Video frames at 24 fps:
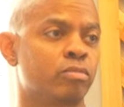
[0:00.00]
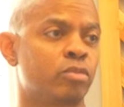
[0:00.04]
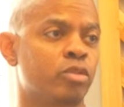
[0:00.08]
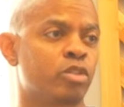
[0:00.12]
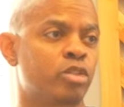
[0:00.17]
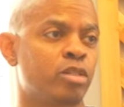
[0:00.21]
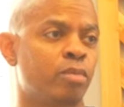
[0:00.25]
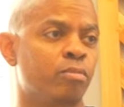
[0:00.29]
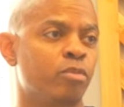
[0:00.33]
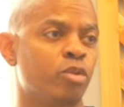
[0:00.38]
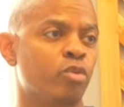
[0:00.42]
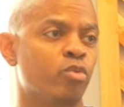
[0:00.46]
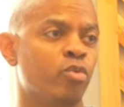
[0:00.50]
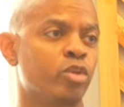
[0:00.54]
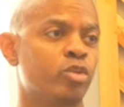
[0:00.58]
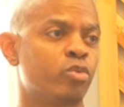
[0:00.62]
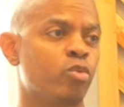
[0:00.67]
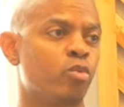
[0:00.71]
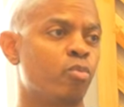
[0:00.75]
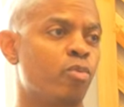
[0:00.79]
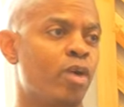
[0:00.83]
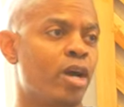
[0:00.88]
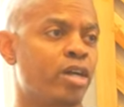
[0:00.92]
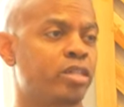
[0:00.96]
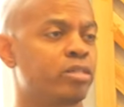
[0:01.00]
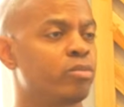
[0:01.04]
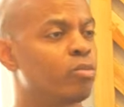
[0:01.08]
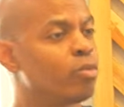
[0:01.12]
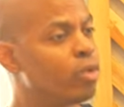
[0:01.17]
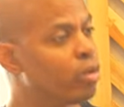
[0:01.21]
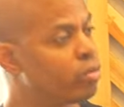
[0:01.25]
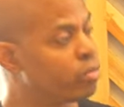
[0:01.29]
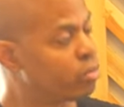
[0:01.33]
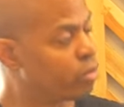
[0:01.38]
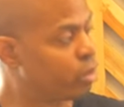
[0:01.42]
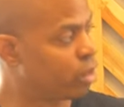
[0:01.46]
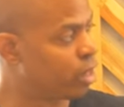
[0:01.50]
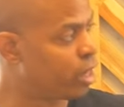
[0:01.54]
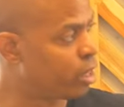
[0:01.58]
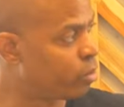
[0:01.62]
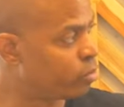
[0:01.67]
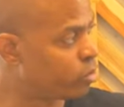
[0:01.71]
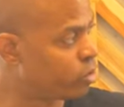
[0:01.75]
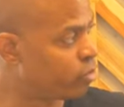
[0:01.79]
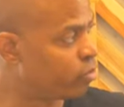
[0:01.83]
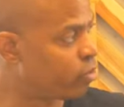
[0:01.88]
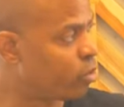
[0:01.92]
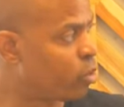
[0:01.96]
some of the ritual practice, well, the
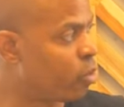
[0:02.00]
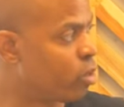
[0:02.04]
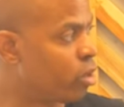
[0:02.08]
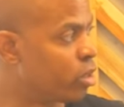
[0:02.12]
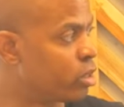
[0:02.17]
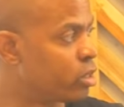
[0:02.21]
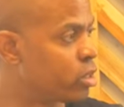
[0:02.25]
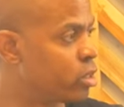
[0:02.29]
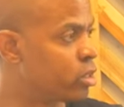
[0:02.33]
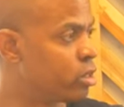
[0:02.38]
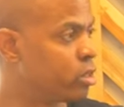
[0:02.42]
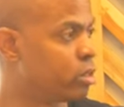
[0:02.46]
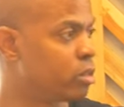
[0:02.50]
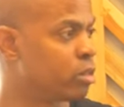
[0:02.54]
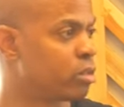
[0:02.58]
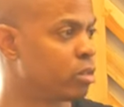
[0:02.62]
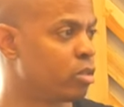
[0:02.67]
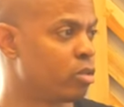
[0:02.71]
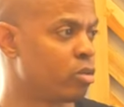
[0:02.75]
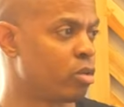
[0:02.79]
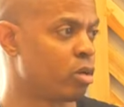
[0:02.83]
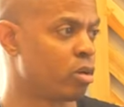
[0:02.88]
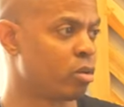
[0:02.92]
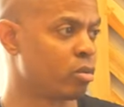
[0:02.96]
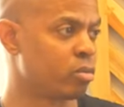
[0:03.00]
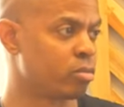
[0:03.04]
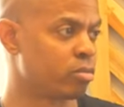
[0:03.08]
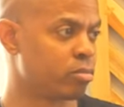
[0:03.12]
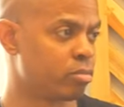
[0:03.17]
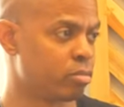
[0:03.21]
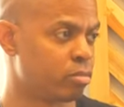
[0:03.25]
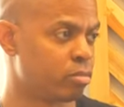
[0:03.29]
language, of course, you know,